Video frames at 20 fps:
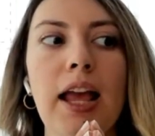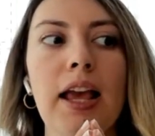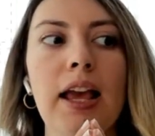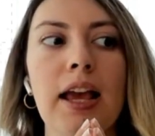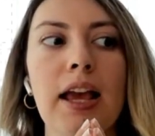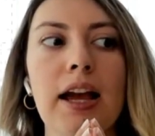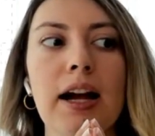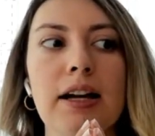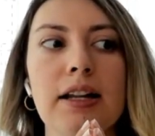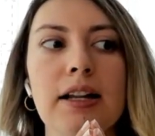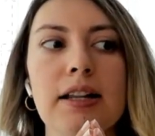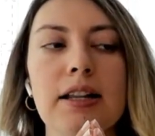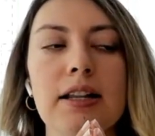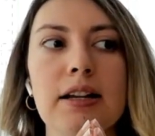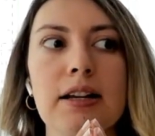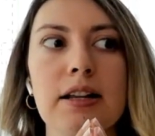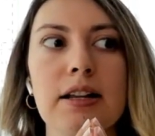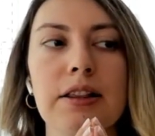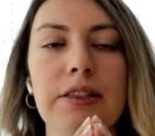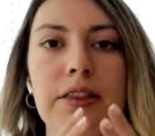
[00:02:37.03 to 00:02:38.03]

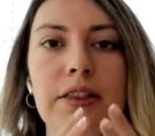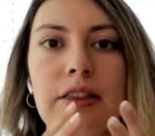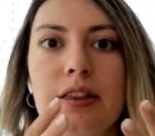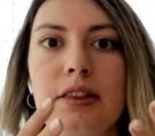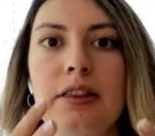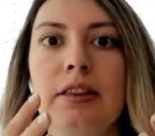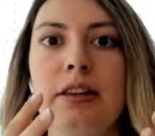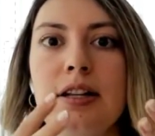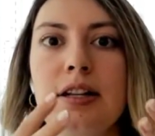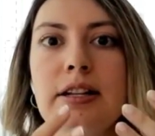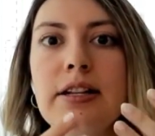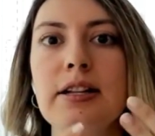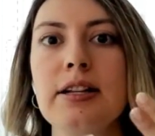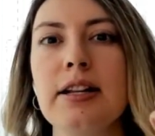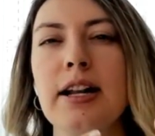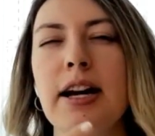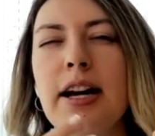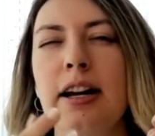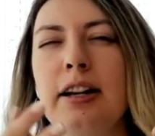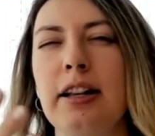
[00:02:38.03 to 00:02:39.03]
And this
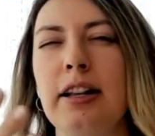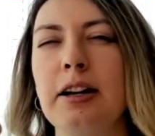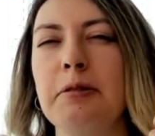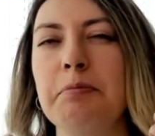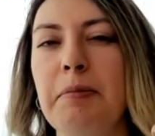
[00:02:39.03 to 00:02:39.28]
is like